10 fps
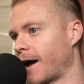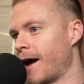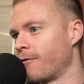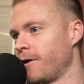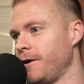
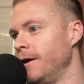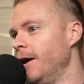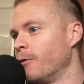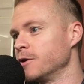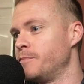Kyrie
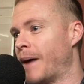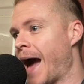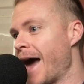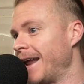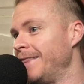was
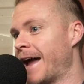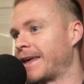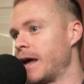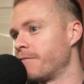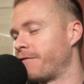bad in
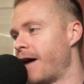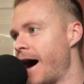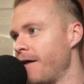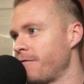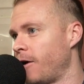that game
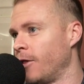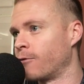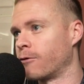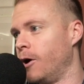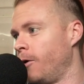5 on
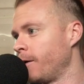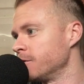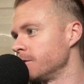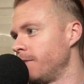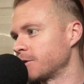the road. It
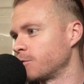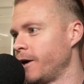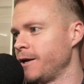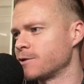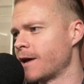was a
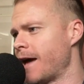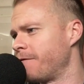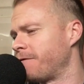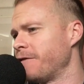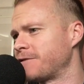must-win. He
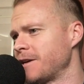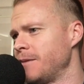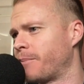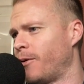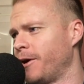had
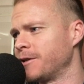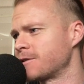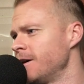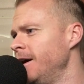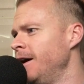15 points.